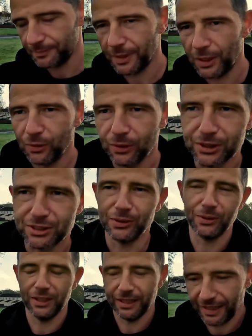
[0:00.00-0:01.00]
You know the
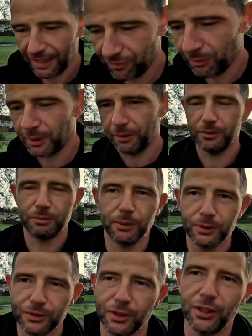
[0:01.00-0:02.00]
story. Everybody was
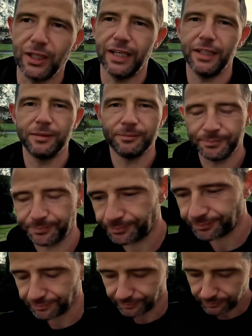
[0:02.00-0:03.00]
posting online
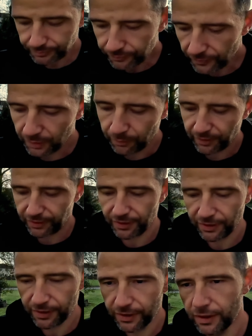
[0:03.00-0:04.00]
with
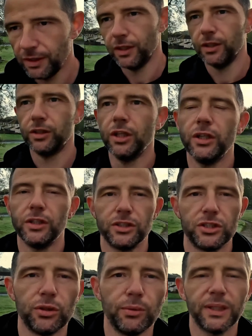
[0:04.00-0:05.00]
doing their
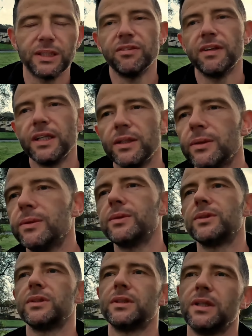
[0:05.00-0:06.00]
Joe Wicks
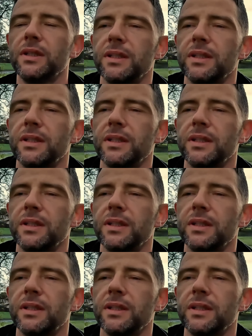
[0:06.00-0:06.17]
videos and